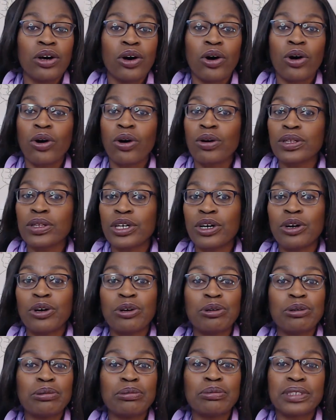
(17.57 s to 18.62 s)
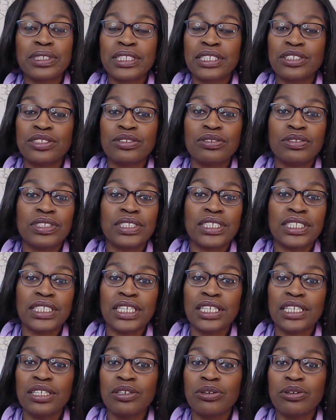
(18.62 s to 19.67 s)
all the homes that you
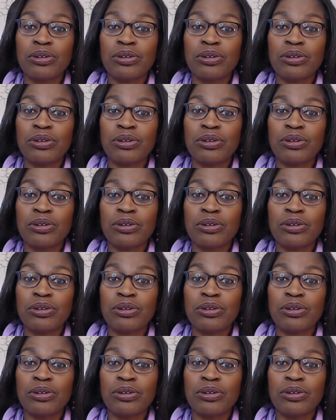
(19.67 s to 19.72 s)
see